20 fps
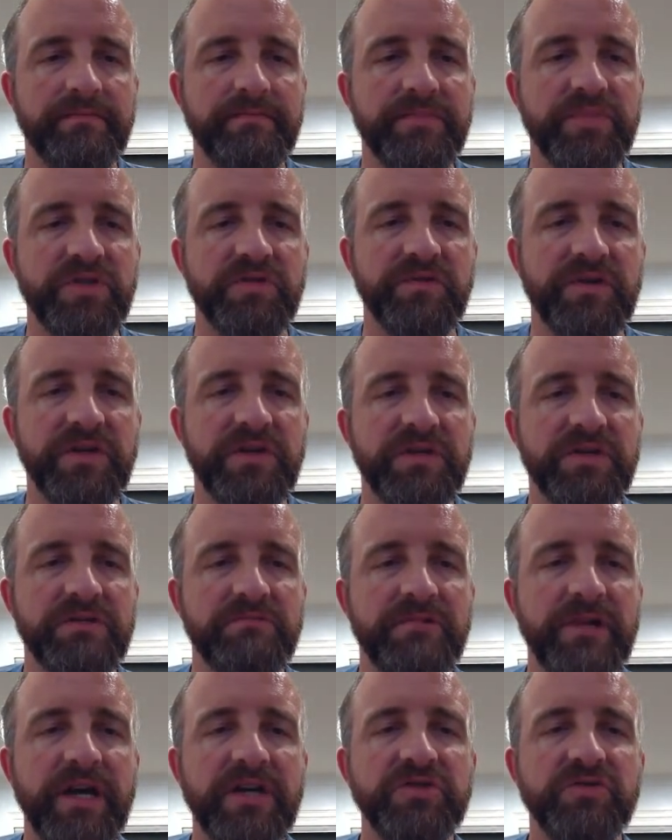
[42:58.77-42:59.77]
So we
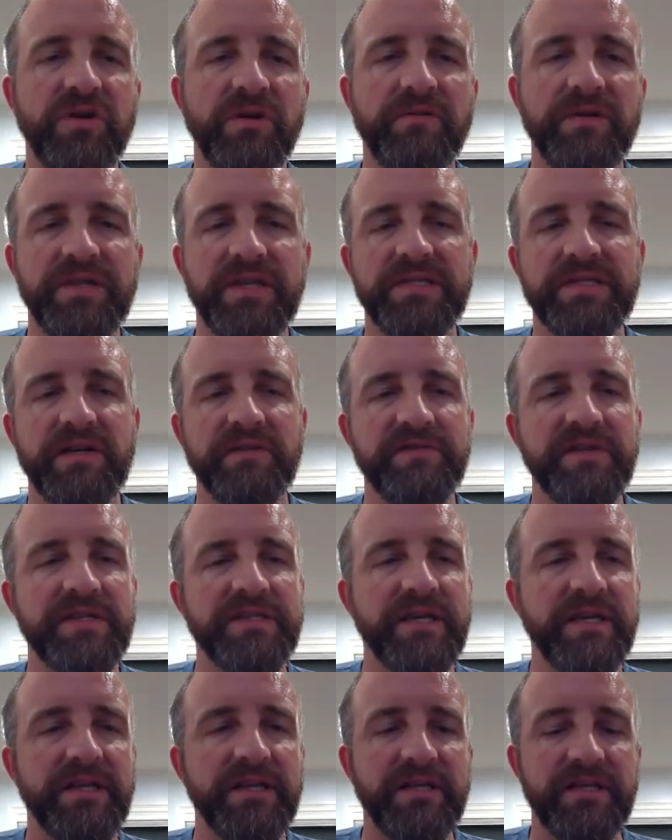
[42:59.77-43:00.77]
XOR it with itself to
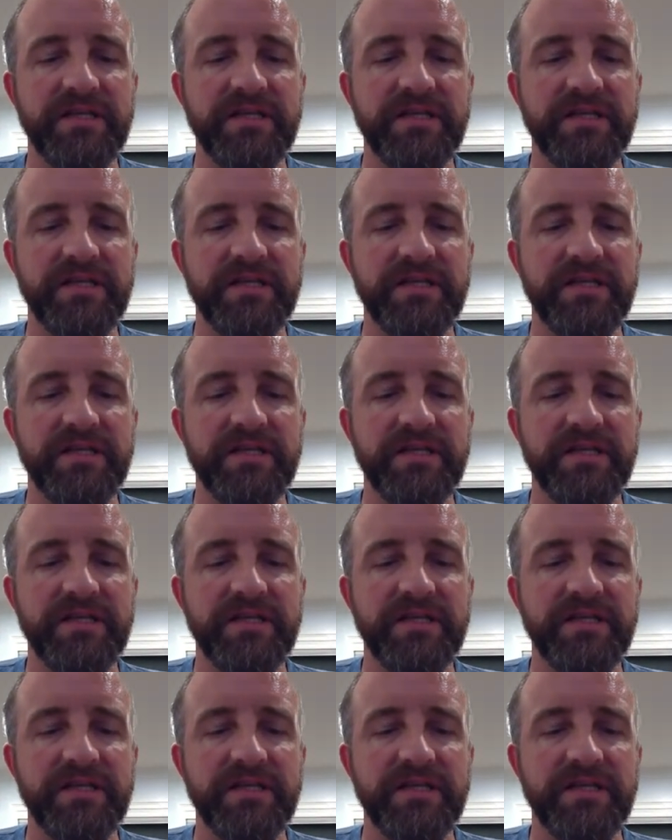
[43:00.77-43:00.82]
set it to